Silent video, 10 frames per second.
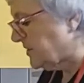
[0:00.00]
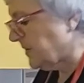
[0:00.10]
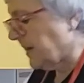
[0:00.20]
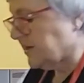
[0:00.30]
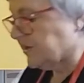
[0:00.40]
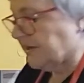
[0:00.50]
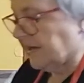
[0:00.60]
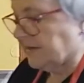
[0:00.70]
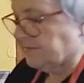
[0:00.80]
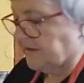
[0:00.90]
to actually
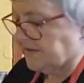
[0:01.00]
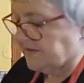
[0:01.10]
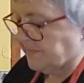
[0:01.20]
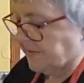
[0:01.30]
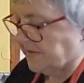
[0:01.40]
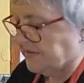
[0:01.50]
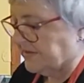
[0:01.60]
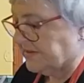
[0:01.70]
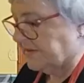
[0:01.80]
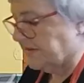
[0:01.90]
add my
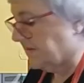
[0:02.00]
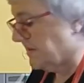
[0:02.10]
spices at this